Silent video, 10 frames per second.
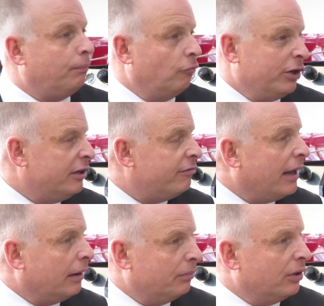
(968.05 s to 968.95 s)

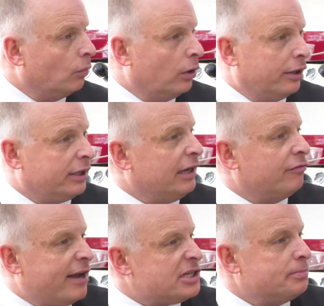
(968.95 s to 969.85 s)
redevelopment work,
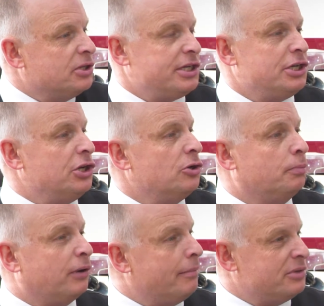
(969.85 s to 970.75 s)
investment in new
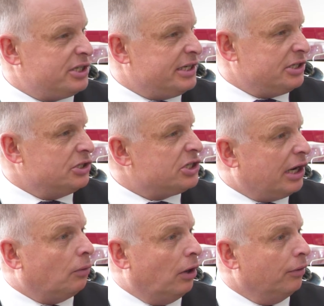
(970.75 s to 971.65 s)
premises and
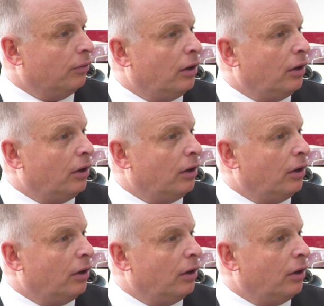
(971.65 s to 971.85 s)
so on,